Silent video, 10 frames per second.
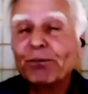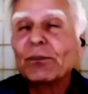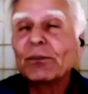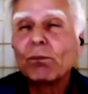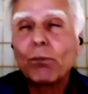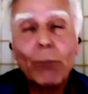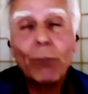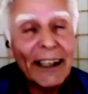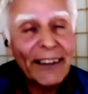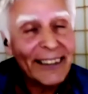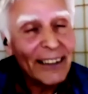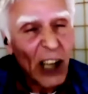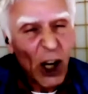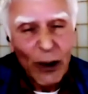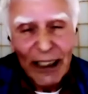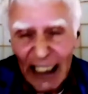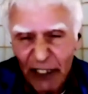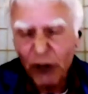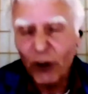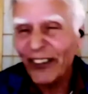by the lower
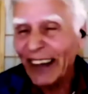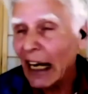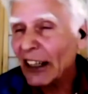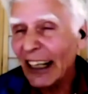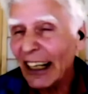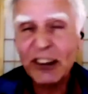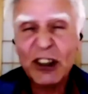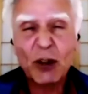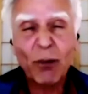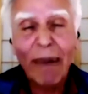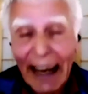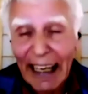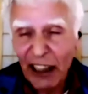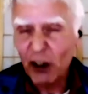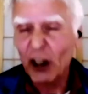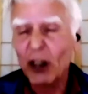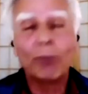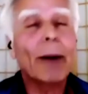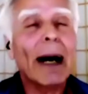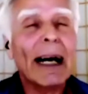levels. They are not swayed
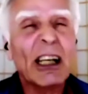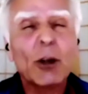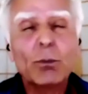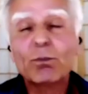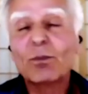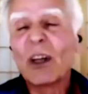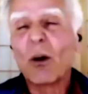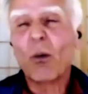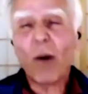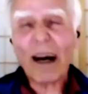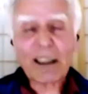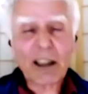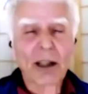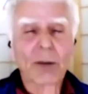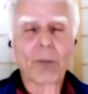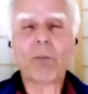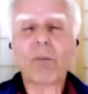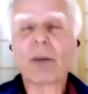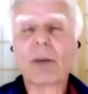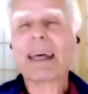by what
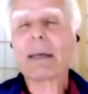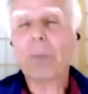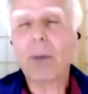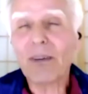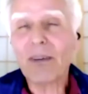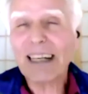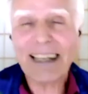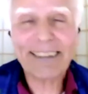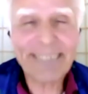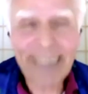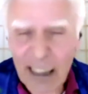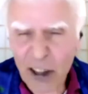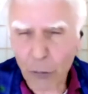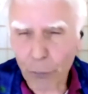people are saying.